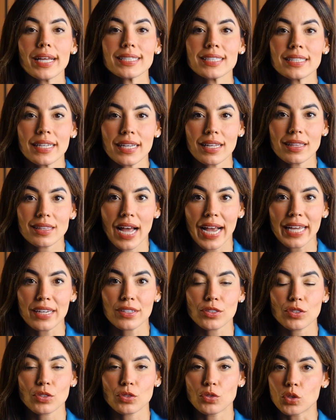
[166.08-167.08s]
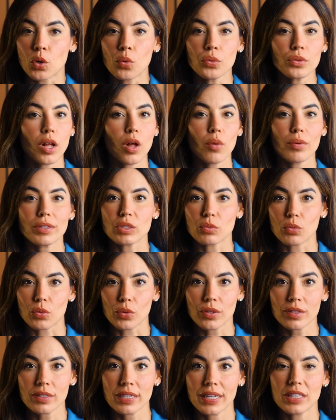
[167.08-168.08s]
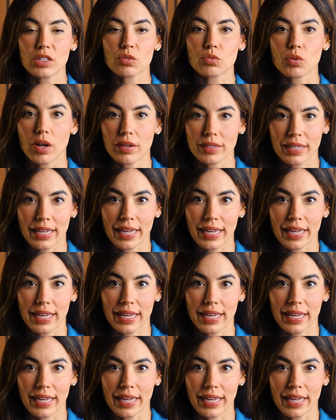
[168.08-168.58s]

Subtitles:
I say aligners don't always work in the wrong